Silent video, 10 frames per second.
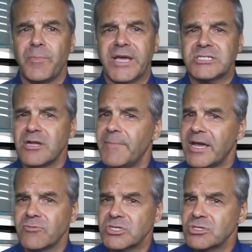based on
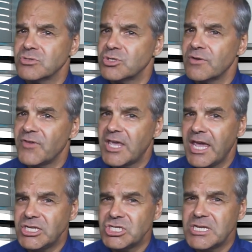my original
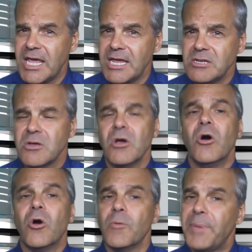certification date
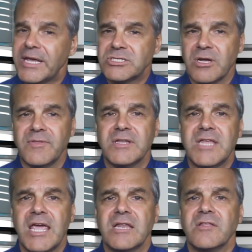or based on the
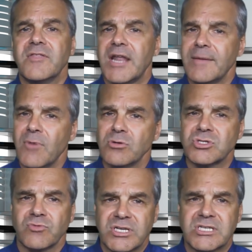date that I
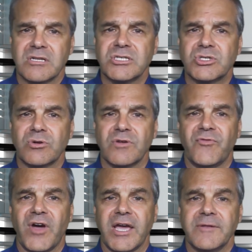most recently
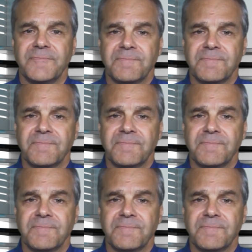certified?